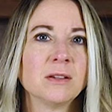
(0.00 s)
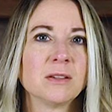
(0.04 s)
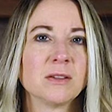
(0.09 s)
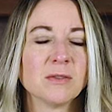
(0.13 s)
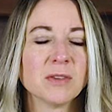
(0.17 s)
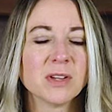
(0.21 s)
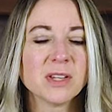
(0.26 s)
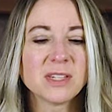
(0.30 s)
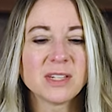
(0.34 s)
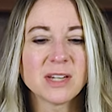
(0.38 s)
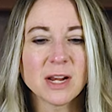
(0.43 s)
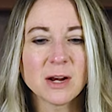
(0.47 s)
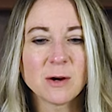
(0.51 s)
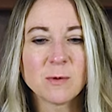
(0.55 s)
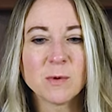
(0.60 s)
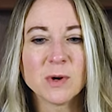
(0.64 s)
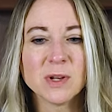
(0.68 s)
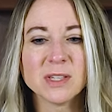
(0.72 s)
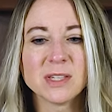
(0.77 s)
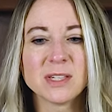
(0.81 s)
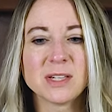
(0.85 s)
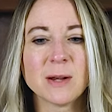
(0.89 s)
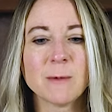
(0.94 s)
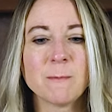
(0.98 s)
So let's take
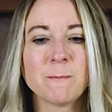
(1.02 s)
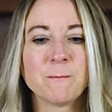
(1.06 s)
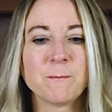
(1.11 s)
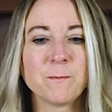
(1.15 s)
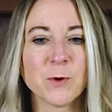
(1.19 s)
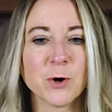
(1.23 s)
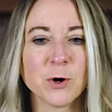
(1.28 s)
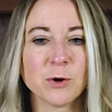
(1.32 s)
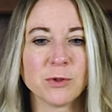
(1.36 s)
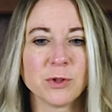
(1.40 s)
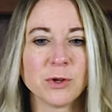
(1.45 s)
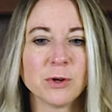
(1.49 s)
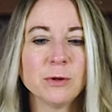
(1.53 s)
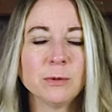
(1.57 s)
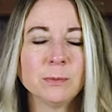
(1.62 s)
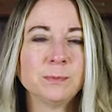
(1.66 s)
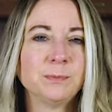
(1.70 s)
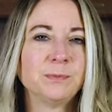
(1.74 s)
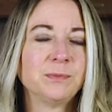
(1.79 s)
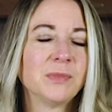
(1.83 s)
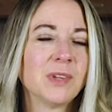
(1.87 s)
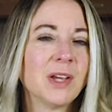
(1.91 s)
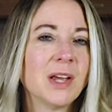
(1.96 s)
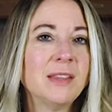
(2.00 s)
one step further
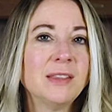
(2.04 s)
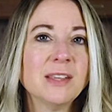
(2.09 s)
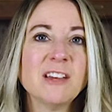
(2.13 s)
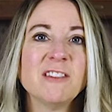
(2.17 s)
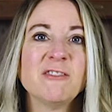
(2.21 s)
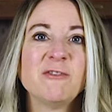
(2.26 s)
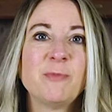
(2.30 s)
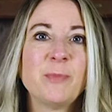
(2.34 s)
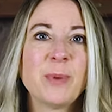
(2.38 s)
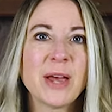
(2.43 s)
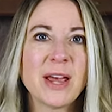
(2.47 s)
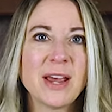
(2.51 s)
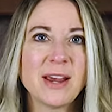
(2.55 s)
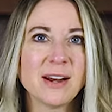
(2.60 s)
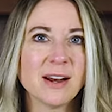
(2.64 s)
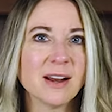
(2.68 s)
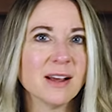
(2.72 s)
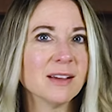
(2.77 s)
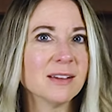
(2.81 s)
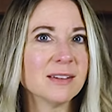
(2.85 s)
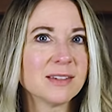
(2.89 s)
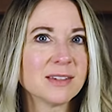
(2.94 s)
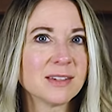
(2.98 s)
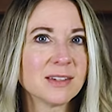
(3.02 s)
and they've paid
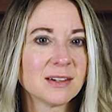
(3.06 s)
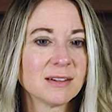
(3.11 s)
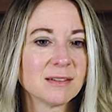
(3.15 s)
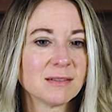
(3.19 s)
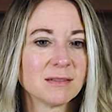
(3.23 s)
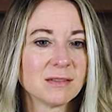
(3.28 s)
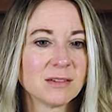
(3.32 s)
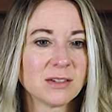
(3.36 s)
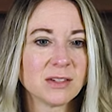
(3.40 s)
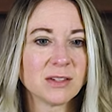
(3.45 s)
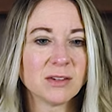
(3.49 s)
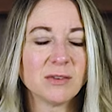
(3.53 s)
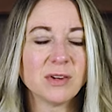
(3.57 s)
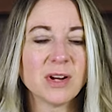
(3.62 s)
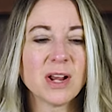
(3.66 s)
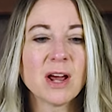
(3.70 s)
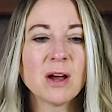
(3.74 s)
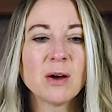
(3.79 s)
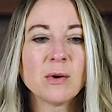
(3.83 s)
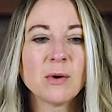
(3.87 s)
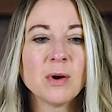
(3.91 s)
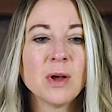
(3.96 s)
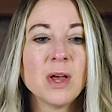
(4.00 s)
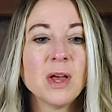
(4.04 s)
us. So
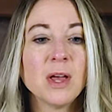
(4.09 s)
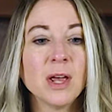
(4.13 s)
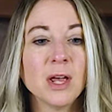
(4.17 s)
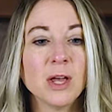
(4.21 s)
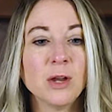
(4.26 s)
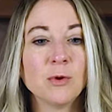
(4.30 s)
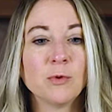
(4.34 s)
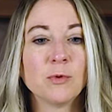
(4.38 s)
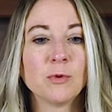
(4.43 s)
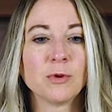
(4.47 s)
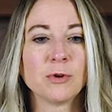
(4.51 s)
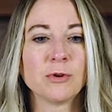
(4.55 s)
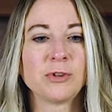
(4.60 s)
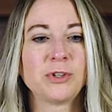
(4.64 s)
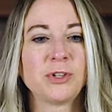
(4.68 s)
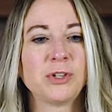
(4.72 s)
now in order